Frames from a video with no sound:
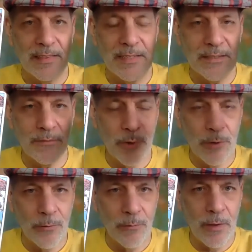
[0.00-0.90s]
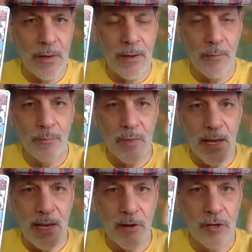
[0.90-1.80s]
There's a real
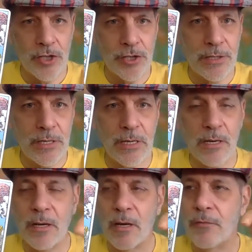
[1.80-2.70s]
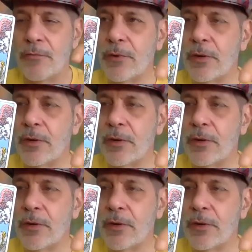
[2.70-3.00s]
energy of